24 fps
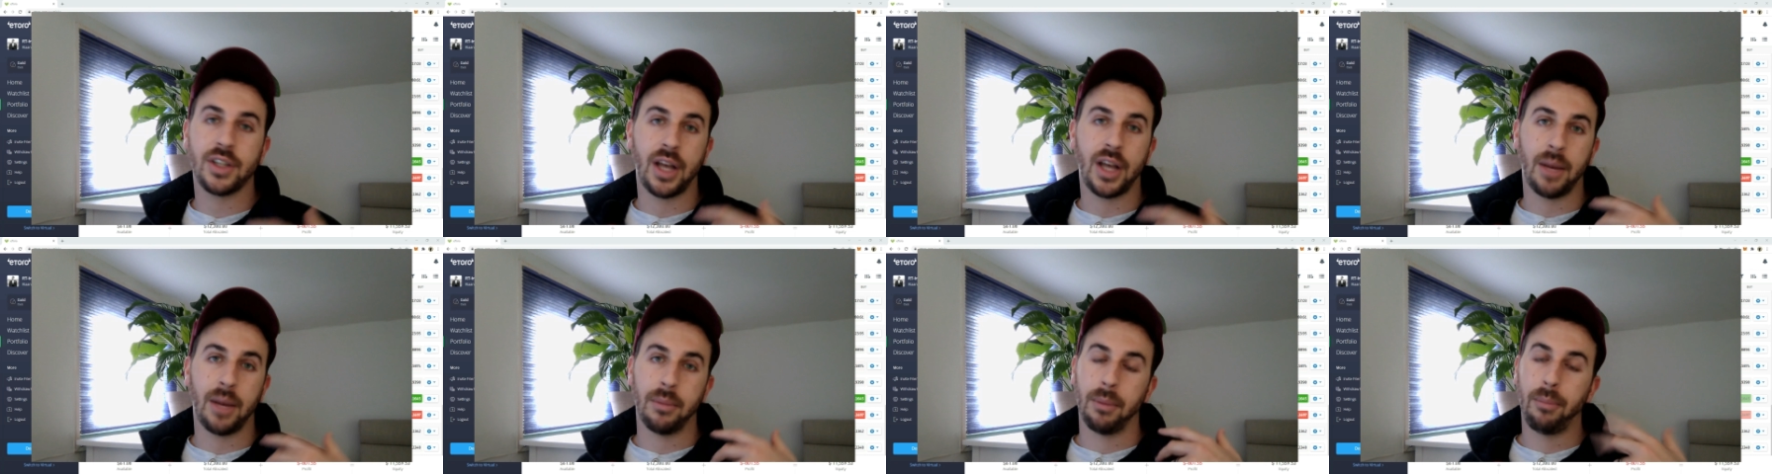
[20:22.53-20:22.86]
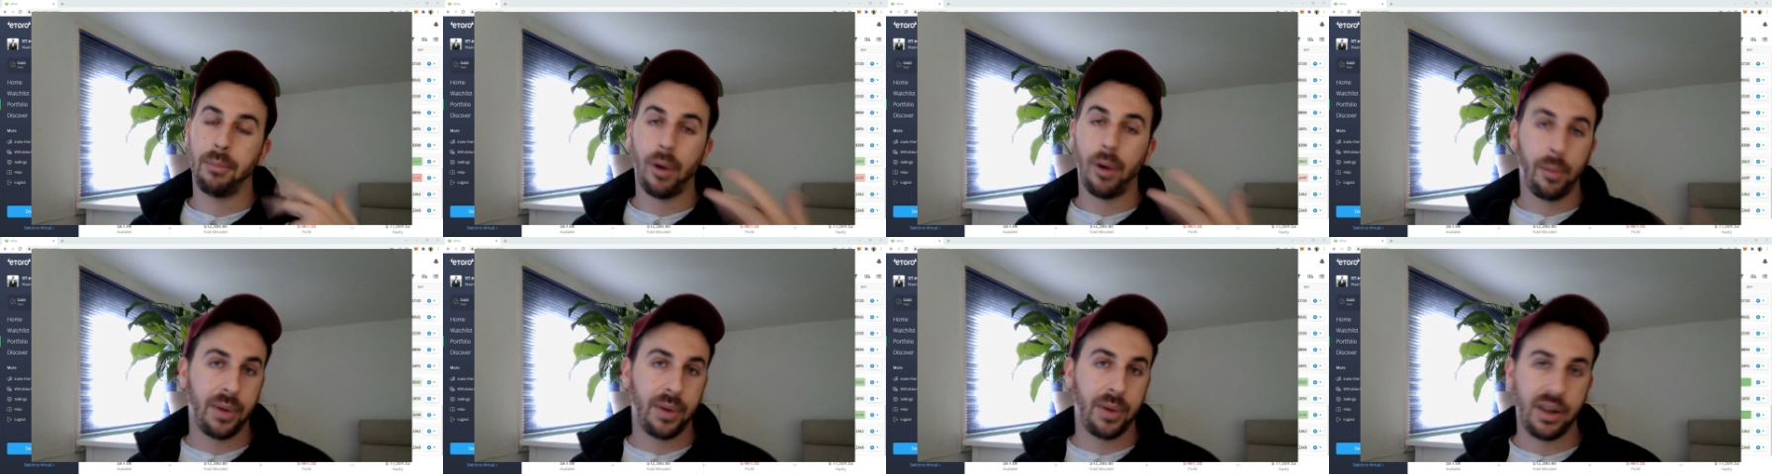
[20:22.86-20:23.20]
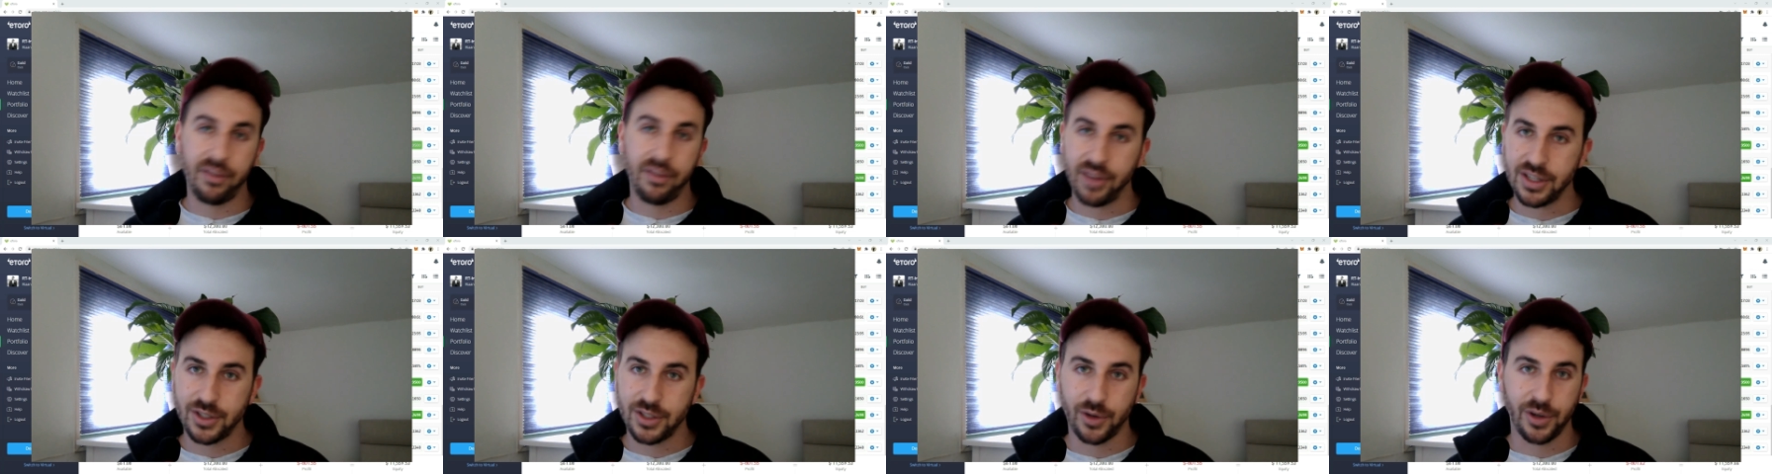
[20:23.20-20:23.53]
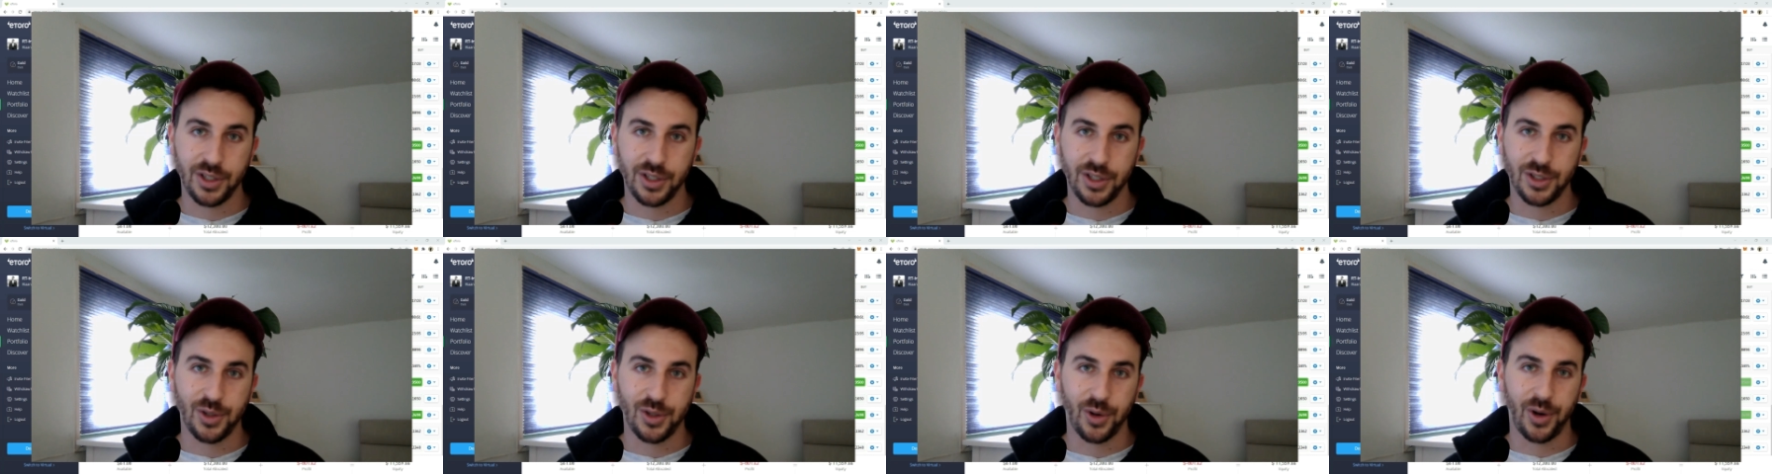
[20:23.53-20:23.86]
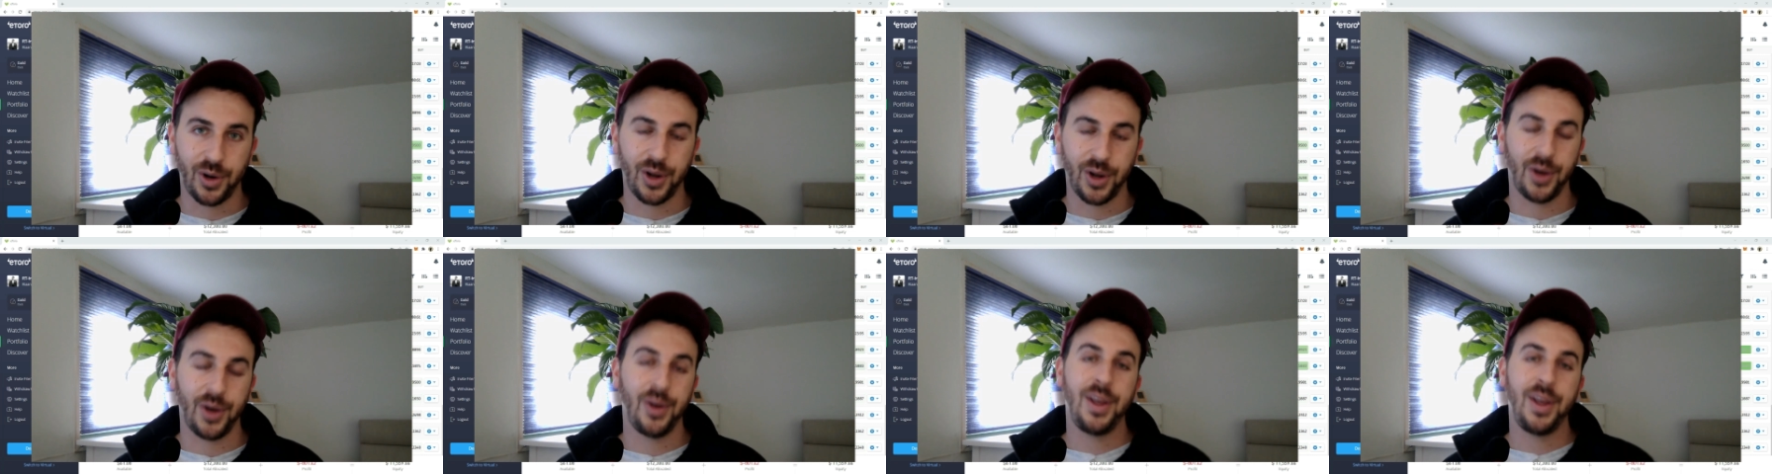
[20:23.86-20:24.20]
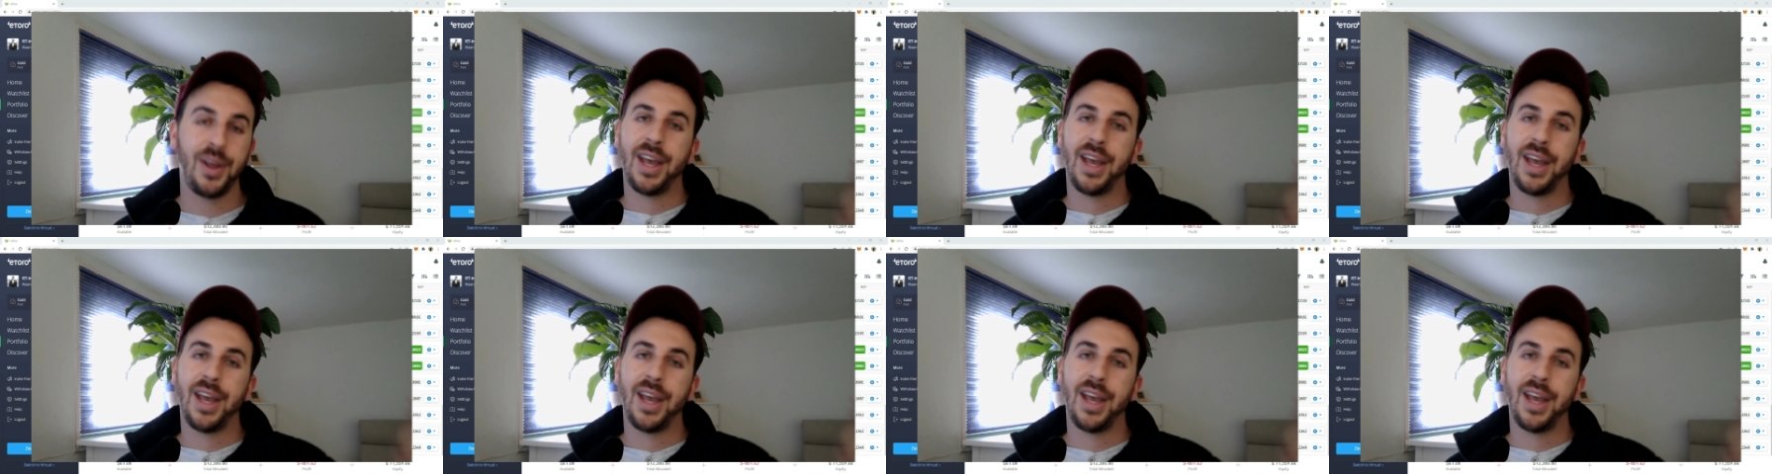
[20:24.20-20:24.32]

I'm a popular investor on eToro.